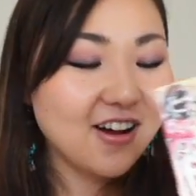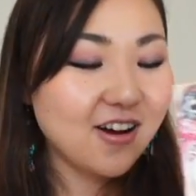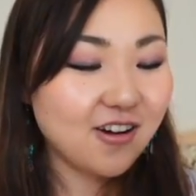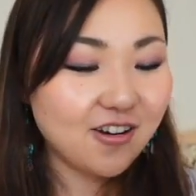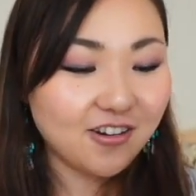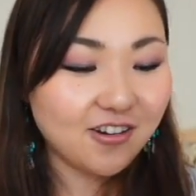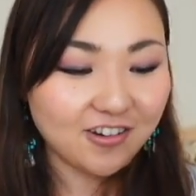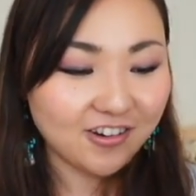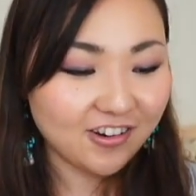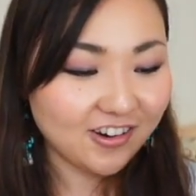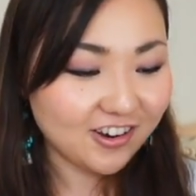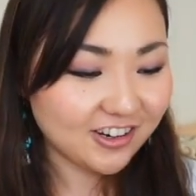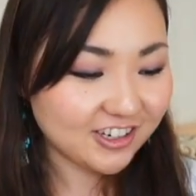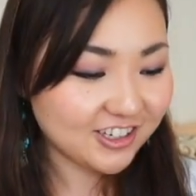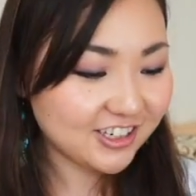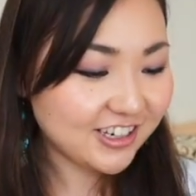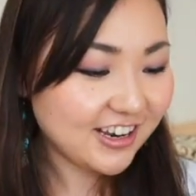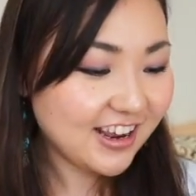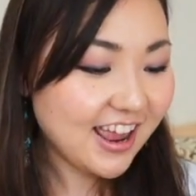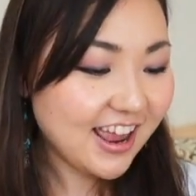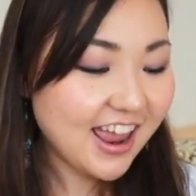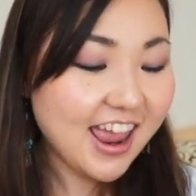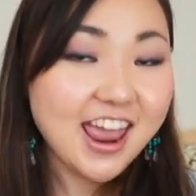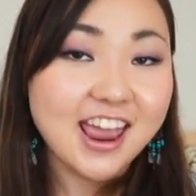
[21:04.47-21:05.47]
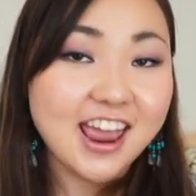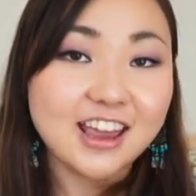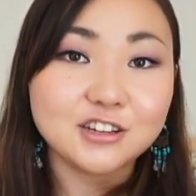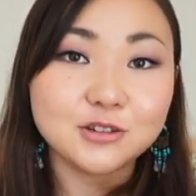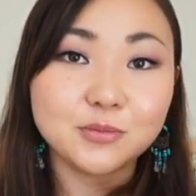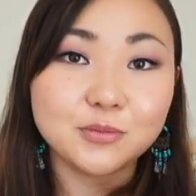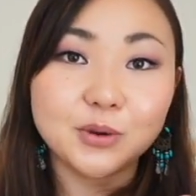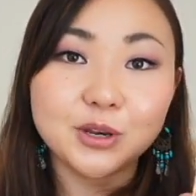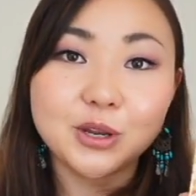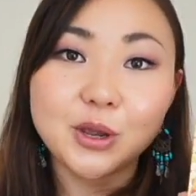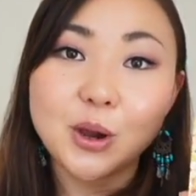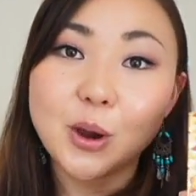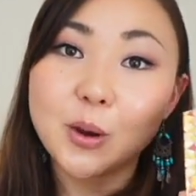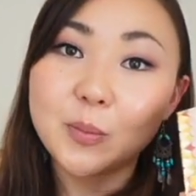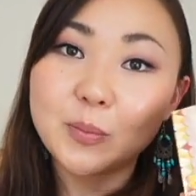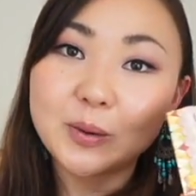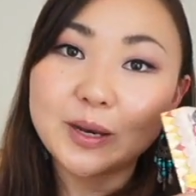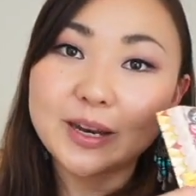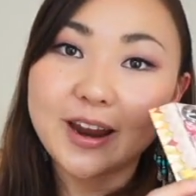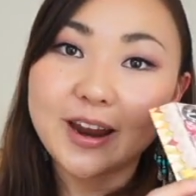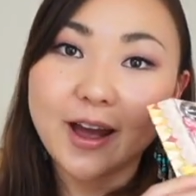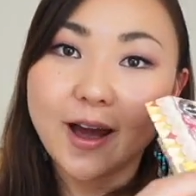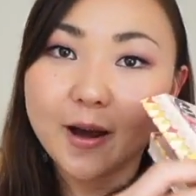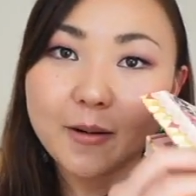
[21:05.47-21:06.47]
Oh gosh. And when you
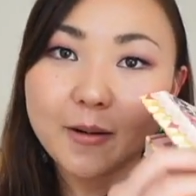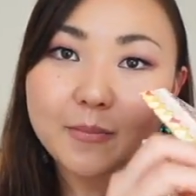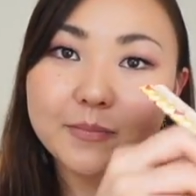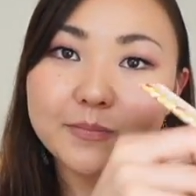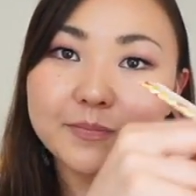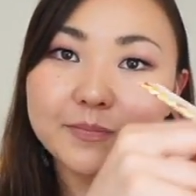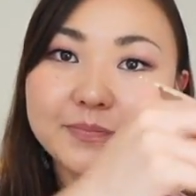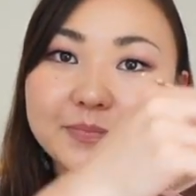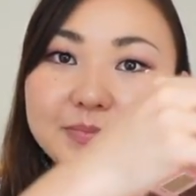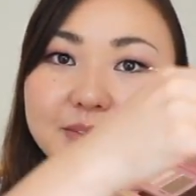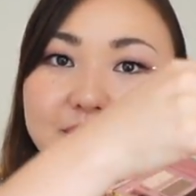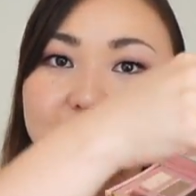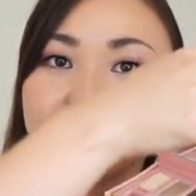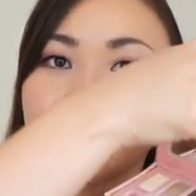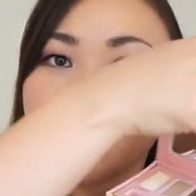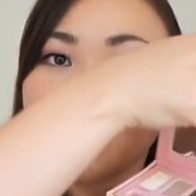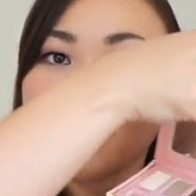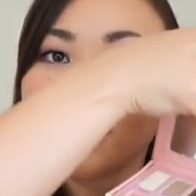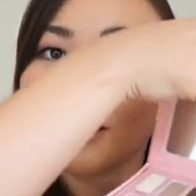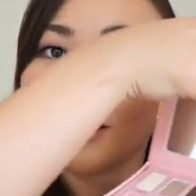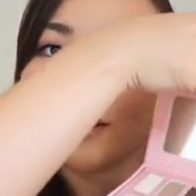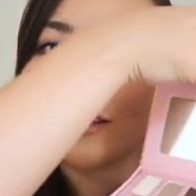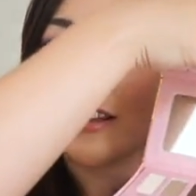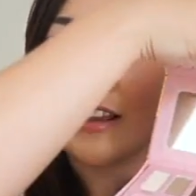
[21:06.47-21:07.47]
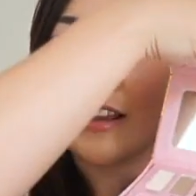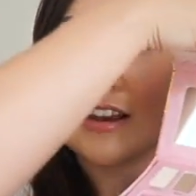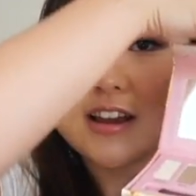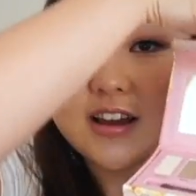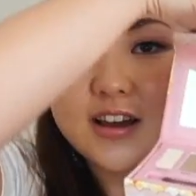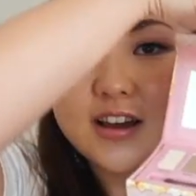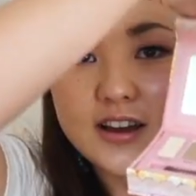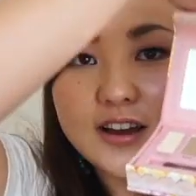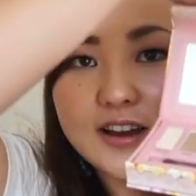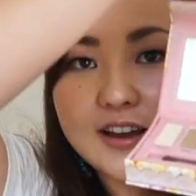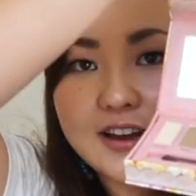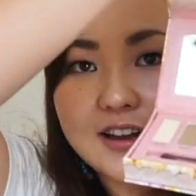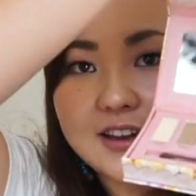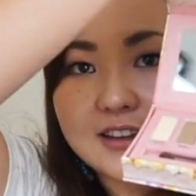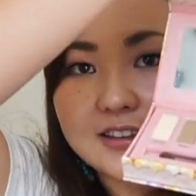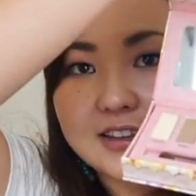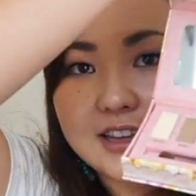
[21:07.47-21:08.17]
open it up, ta-da!